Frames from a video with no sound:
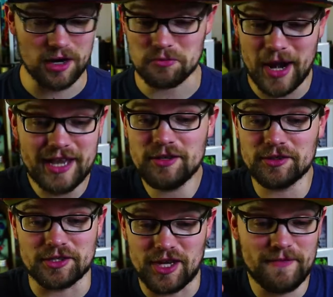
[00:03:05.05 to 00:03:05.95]

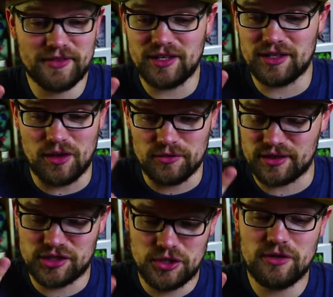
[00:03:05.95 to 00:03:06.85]
regulars, of
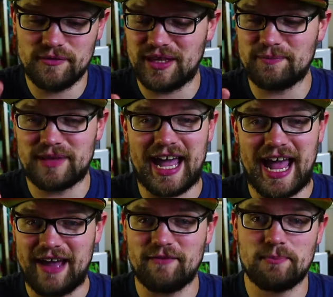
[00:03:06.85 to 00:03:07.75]
the two of them that
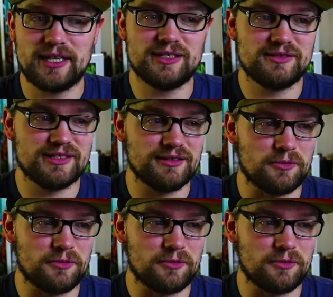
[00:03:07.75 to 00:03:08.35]
have been